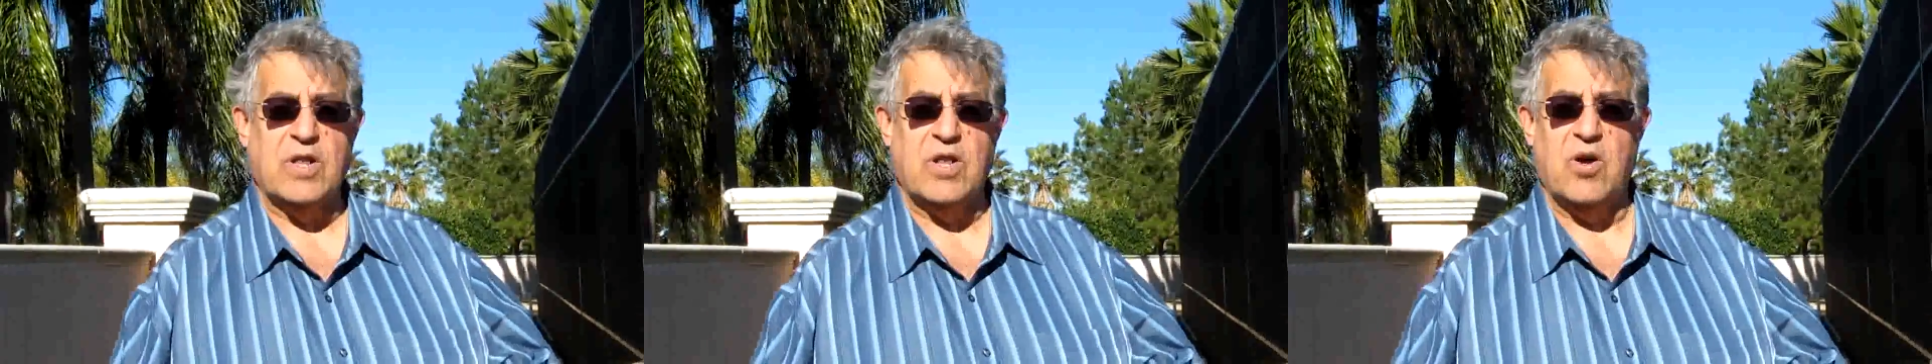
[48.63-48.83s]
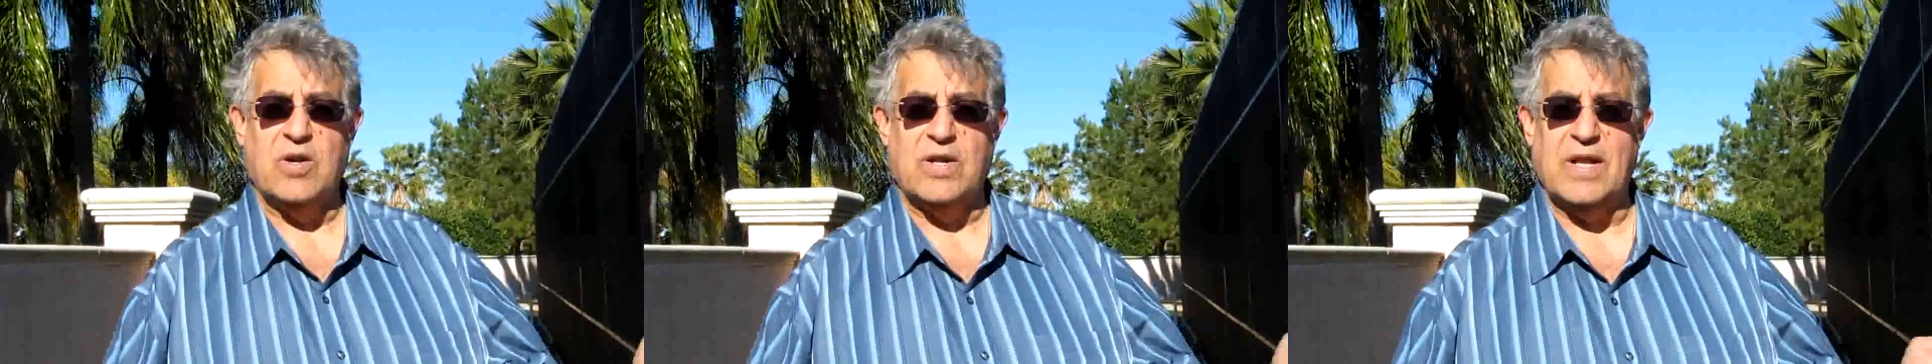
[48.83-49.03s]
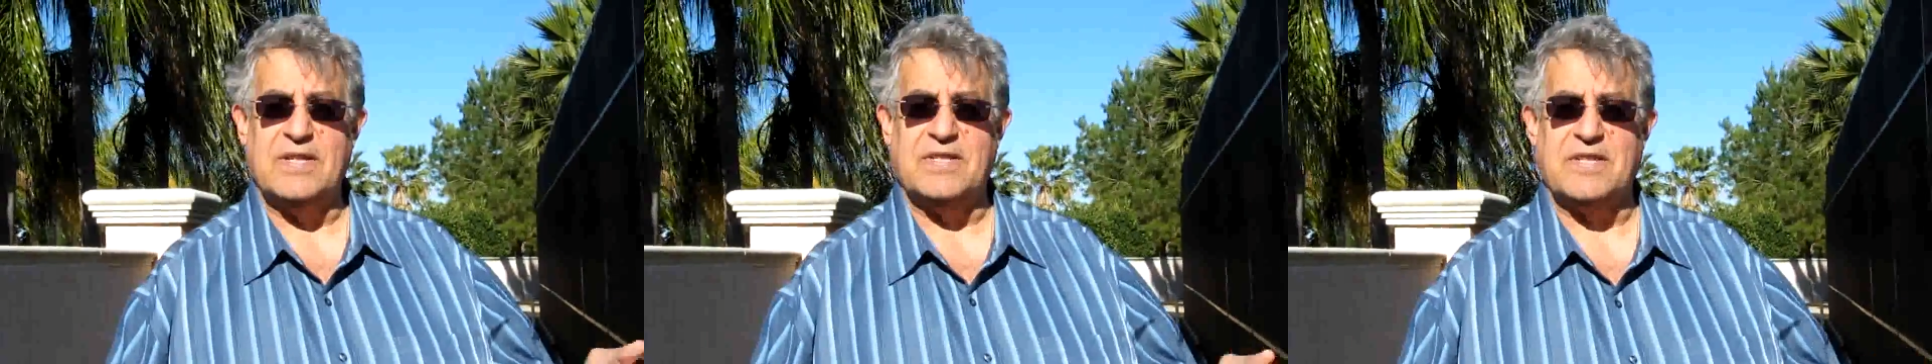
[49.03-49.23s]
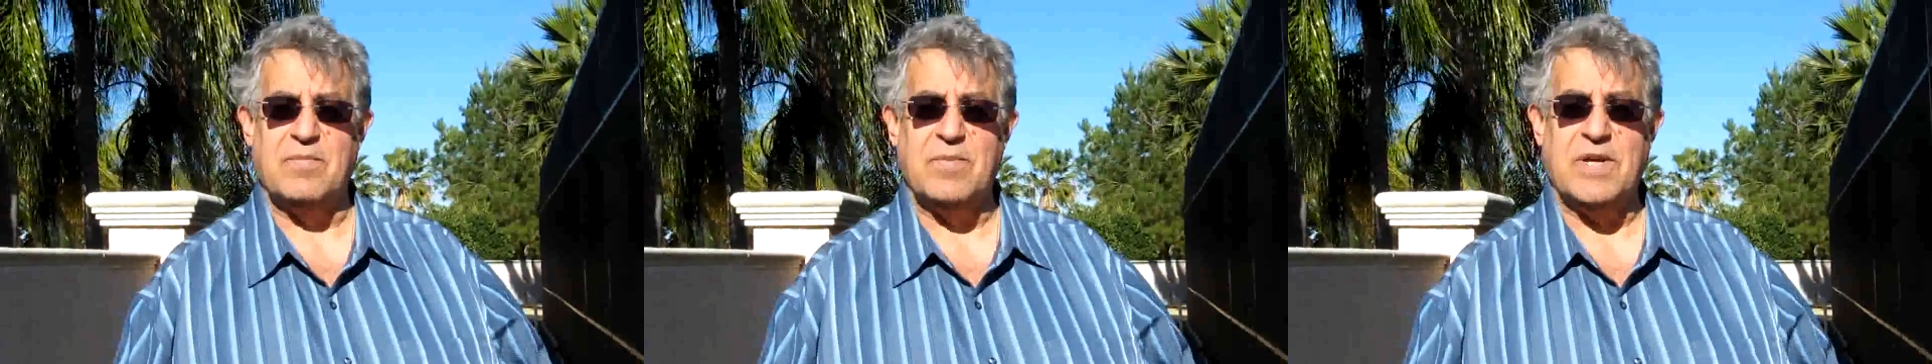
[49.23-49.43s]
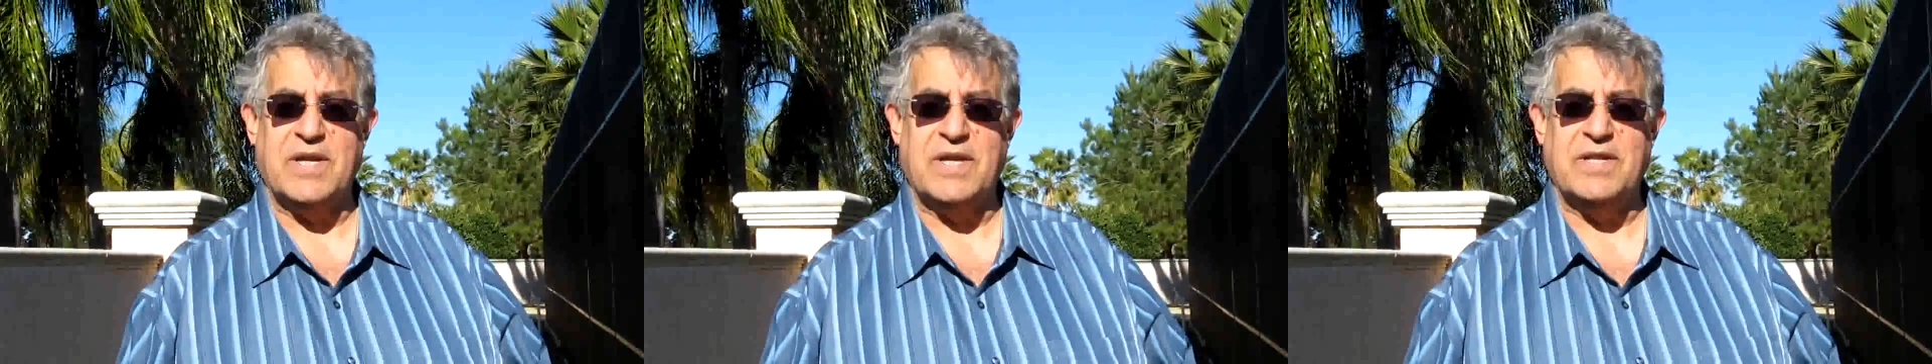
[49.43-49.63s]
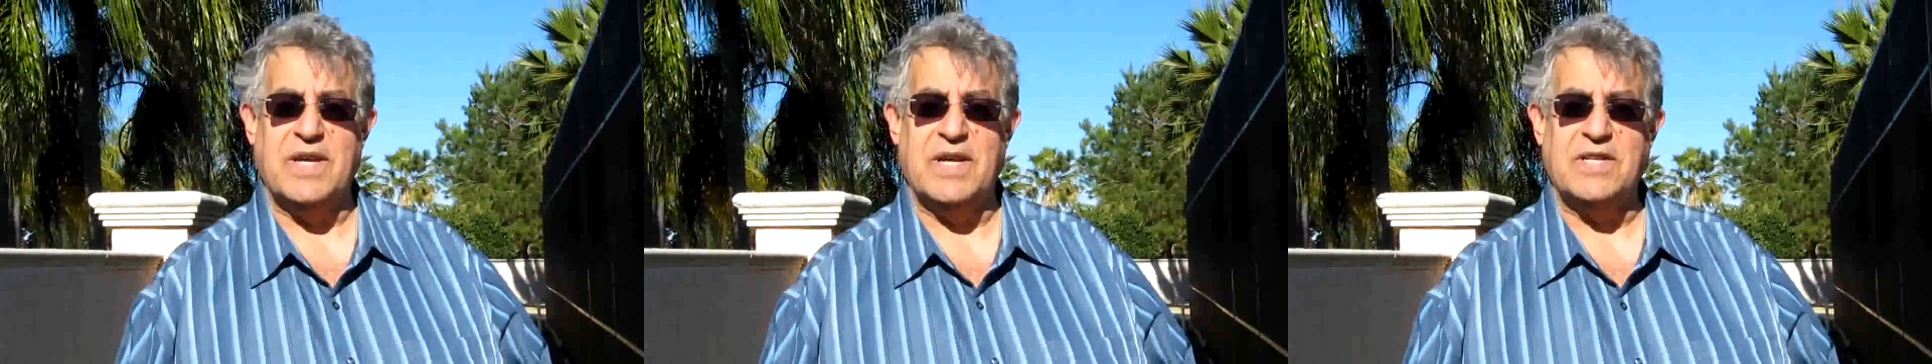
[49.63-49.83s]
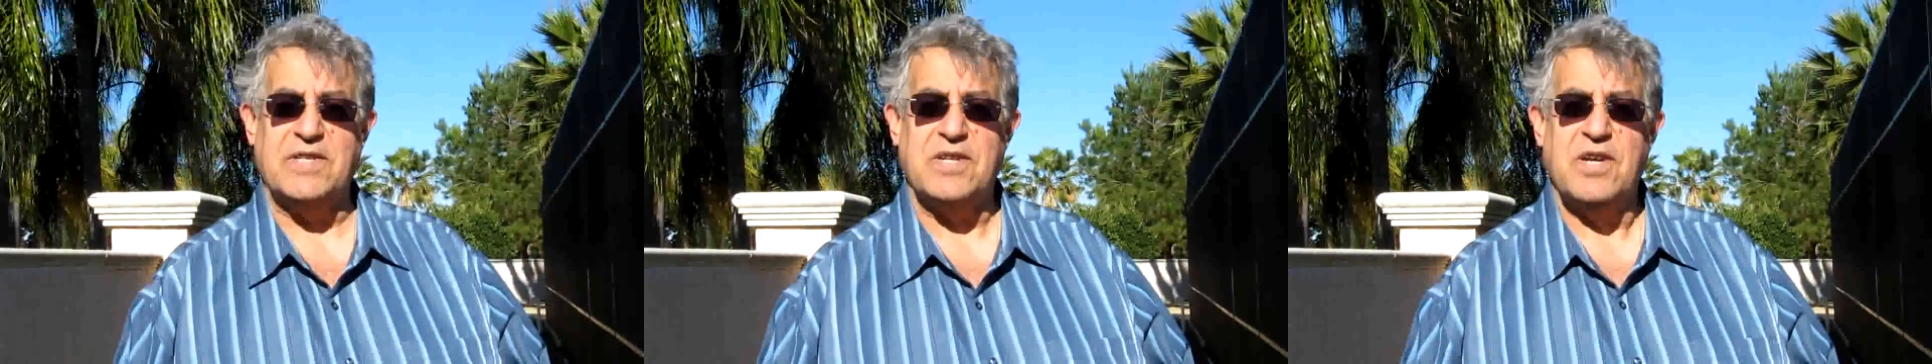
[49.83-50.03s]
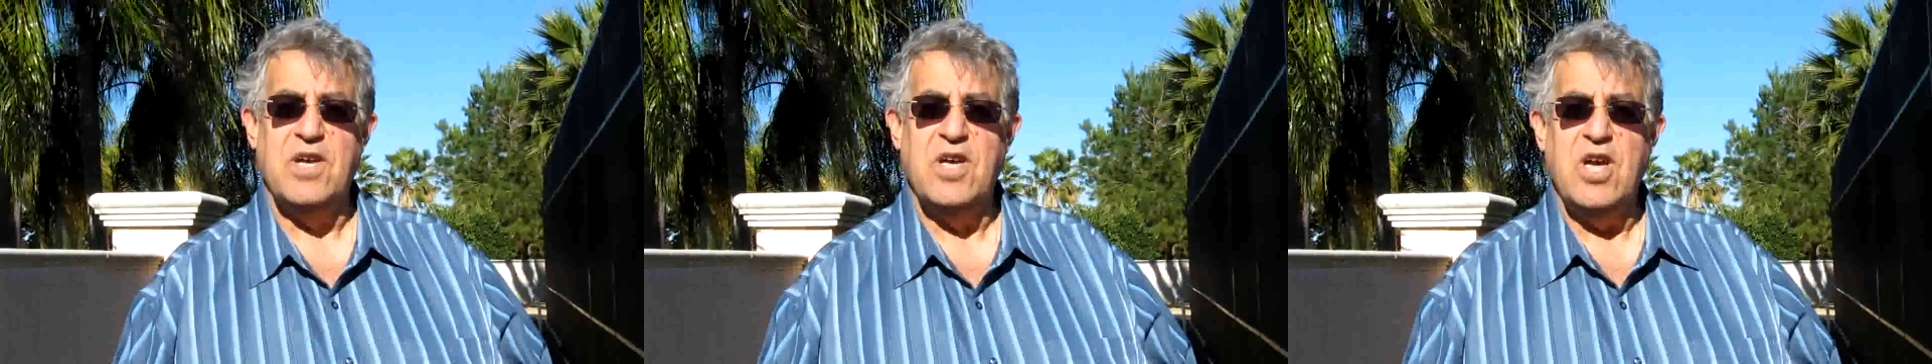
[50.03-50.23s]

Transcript: low glycemic index.